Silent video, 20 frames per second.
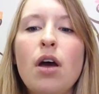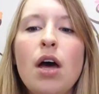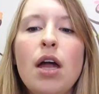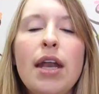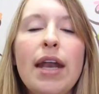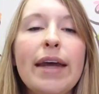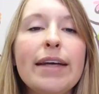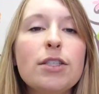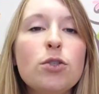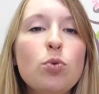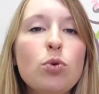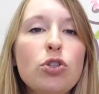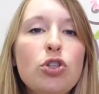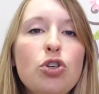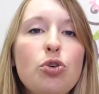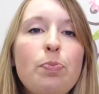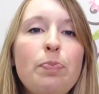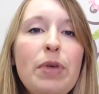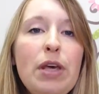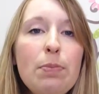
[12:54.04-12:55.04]
Next we'll
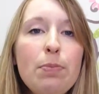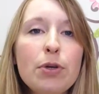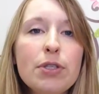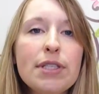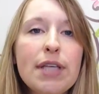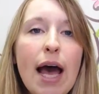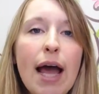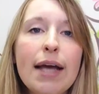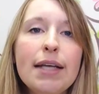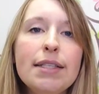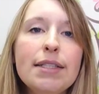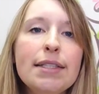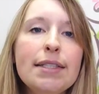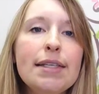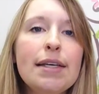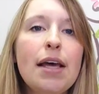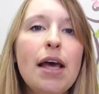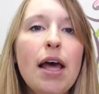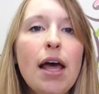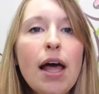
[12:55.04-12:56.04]
do people signs.
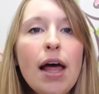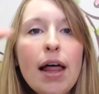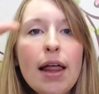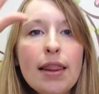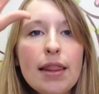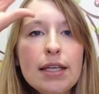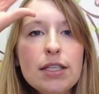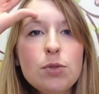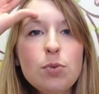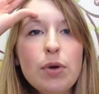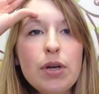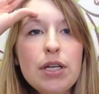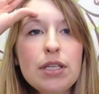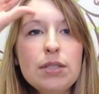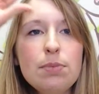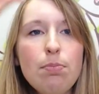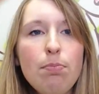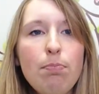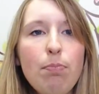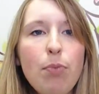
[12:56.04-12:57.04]
This one is
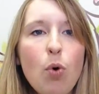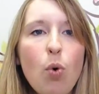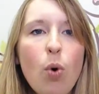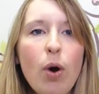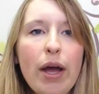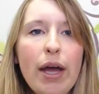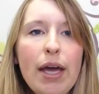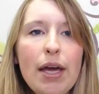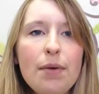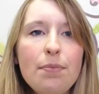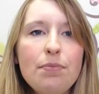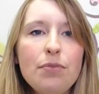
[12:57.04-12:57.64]
boy.